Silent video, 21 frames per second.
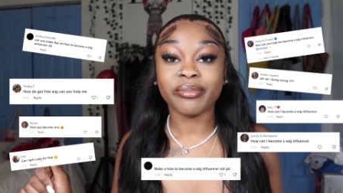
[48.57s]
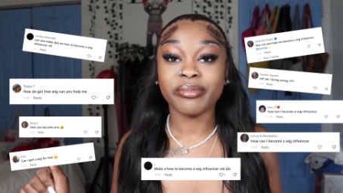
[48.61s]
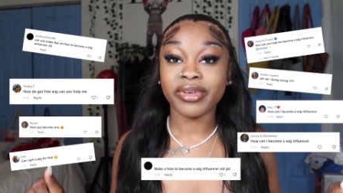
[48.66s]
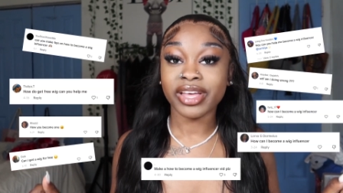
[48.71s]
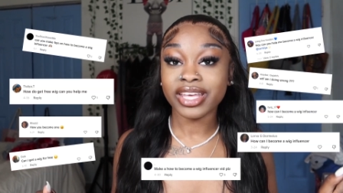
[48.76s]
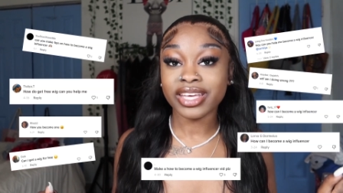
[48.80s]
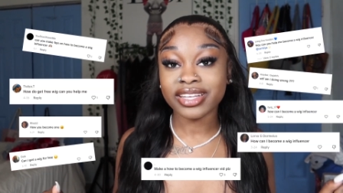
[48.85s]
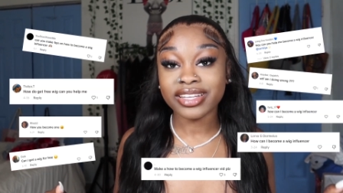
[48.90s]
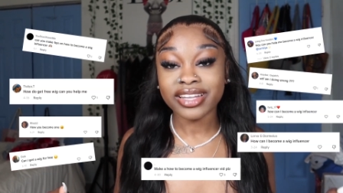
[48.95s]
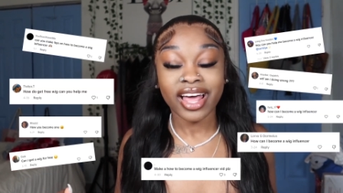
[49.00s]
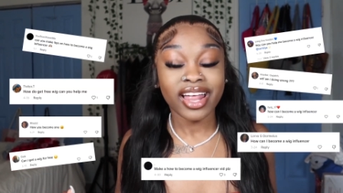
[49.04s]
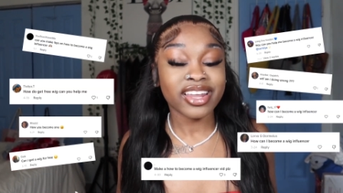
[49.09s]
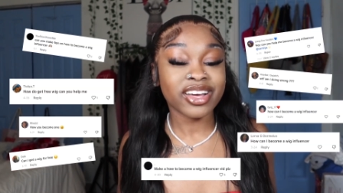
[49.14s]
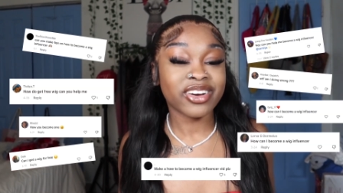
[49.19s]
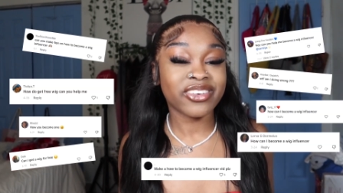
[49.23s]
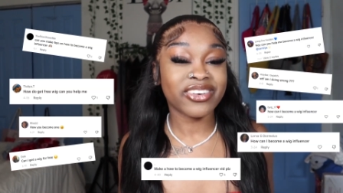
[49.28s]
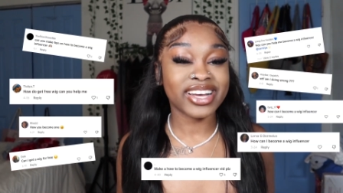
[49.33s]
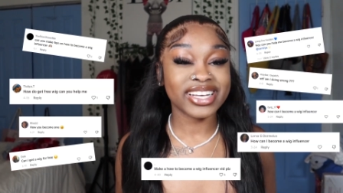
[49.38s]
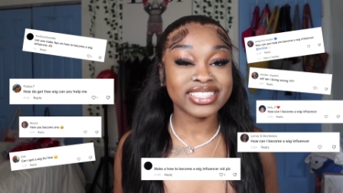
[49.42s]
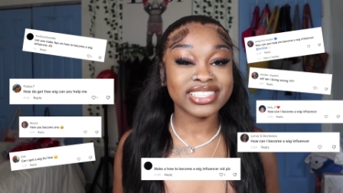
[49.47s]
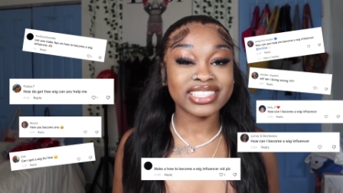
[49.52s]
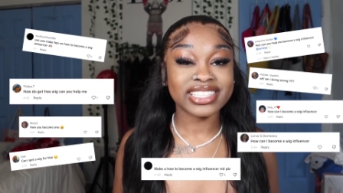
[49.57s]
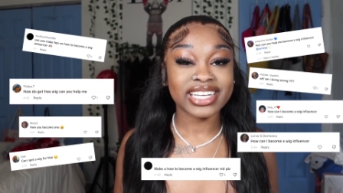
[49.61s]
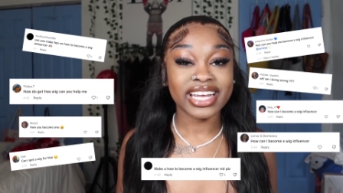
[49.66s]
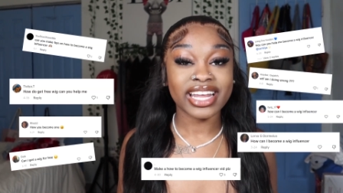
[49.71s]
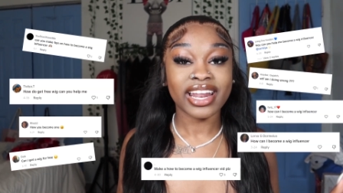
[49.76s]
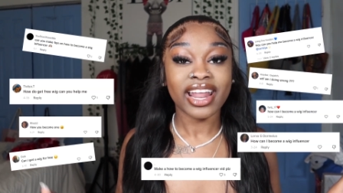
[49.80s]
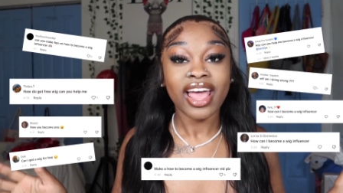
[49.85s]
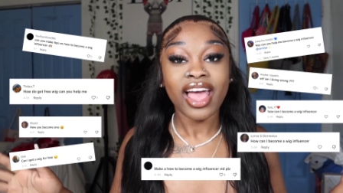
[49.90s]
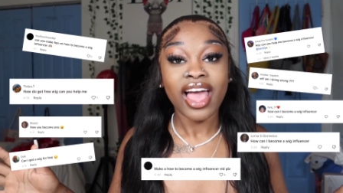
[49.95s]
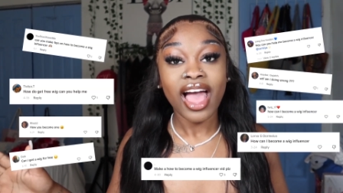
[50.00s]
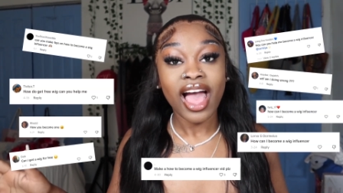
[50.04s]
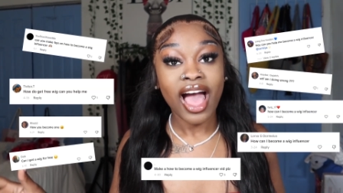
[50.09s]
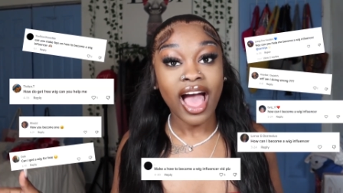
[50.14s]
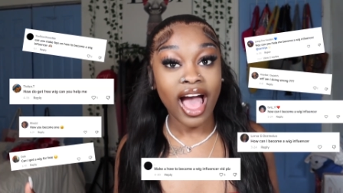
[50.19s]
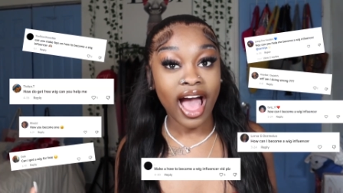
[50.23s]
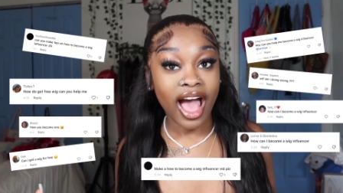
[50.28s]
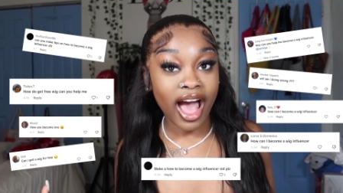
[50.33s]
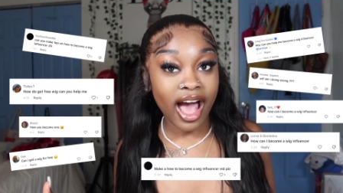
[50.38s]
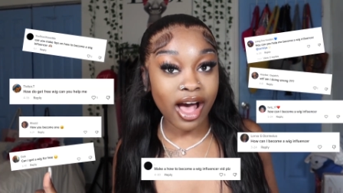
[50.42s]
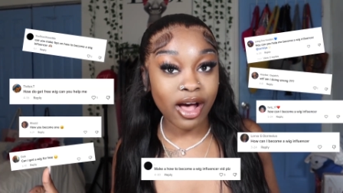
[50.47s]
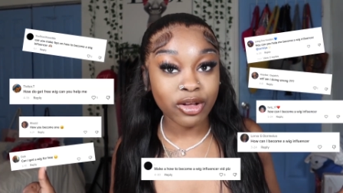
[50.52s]
million dollar question.
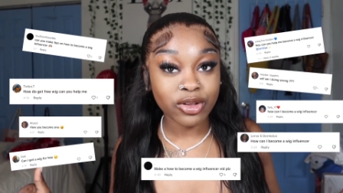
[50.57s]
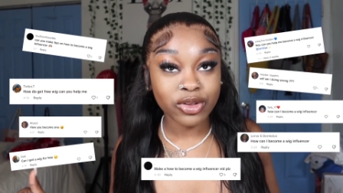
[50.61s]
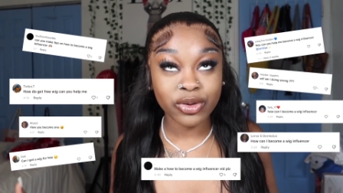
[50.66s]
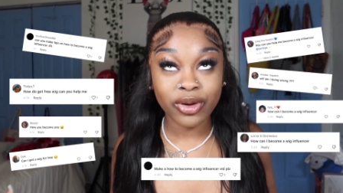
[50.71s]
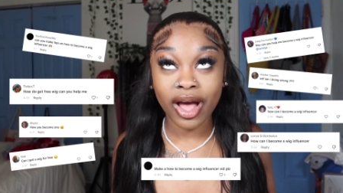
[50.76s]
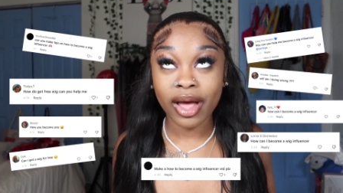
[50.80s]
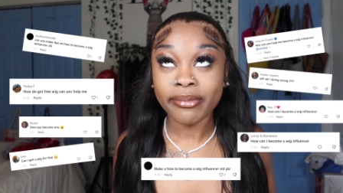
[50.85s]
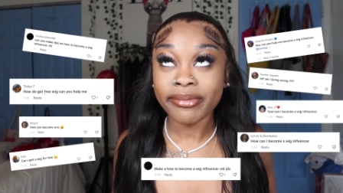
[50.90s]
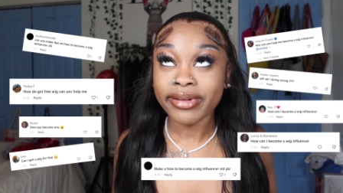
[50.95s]
How do I